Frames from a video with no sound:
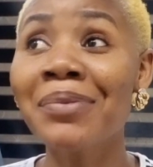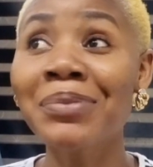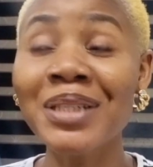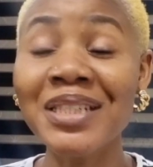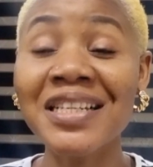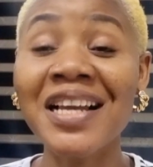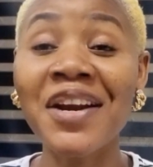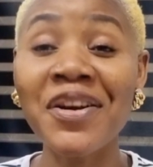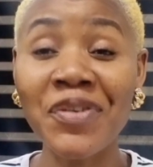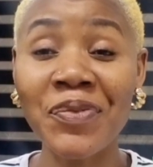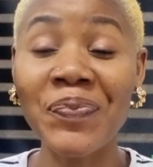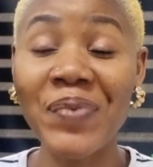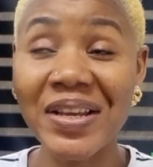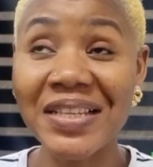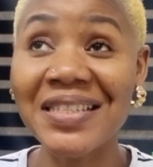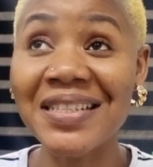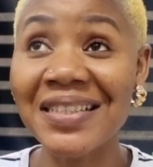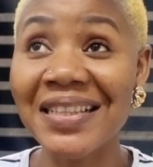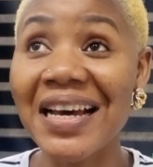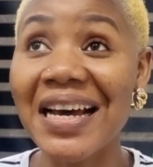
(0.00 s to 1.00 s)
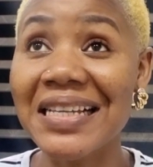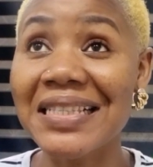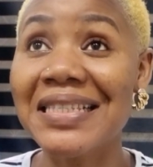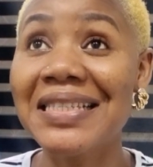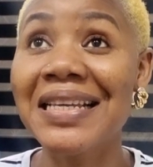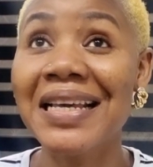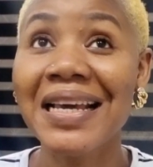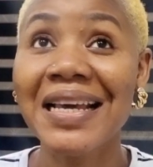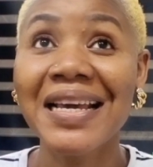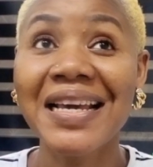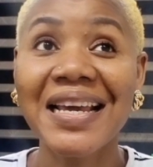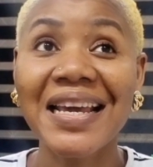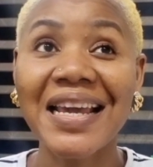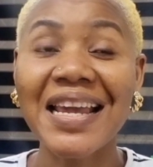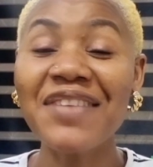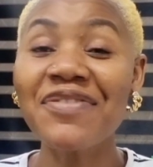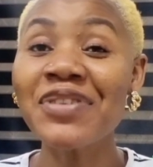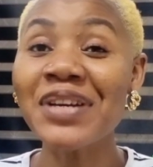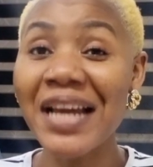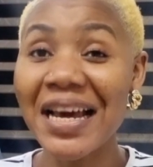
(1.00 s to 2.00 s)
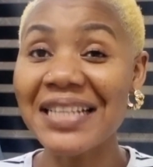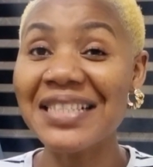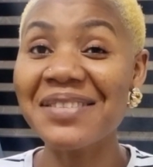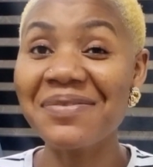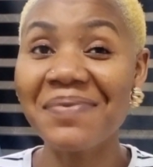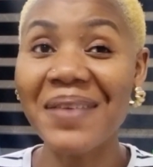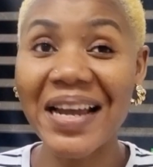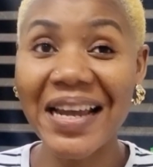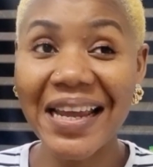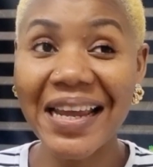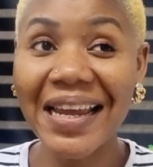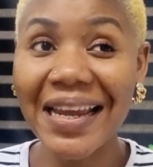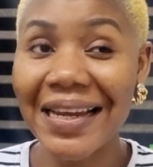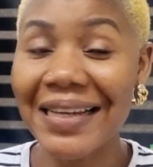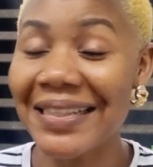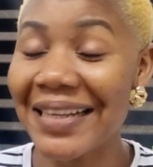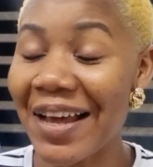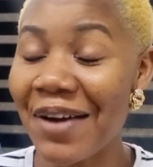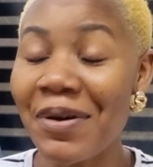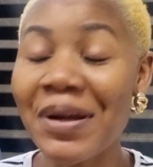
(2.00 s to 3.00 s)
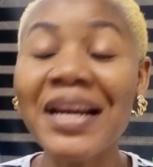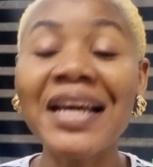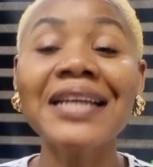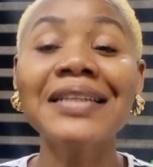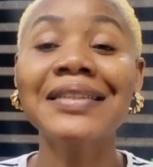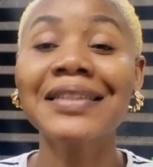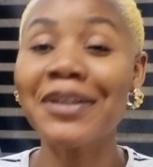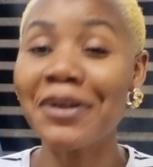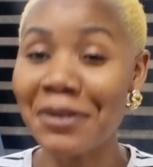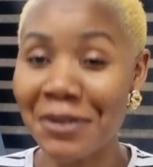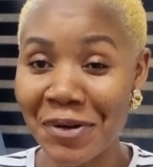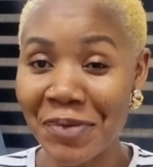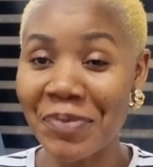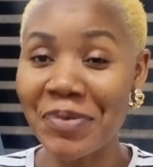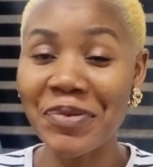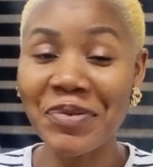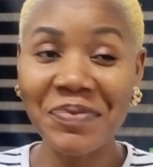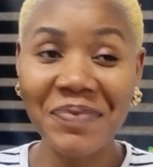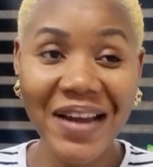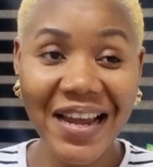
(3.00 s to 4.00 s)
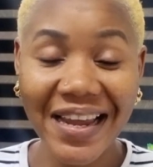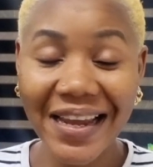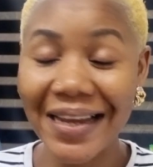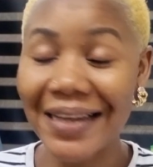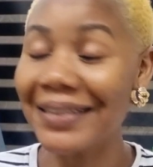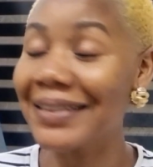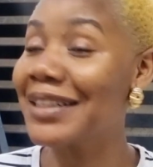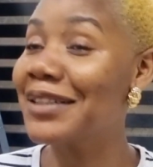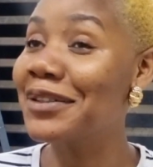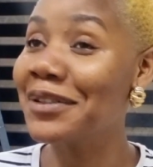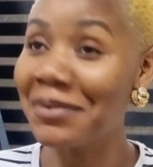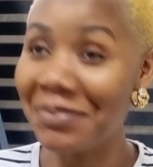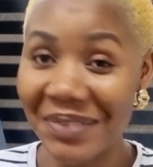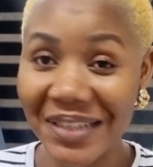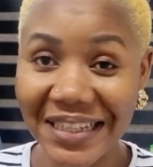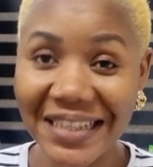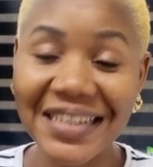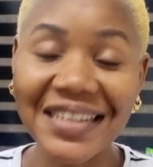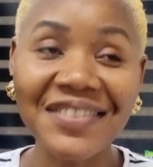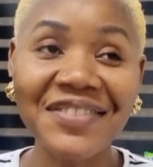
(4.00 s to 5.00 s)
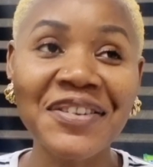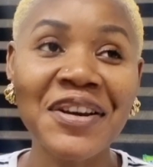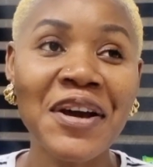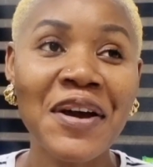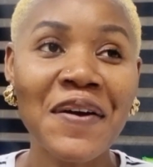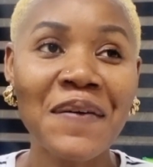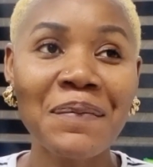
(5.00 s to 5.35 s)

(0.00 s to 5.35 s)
I'm this kind of person that even at my age, like when I tell some people my age, they don't believe,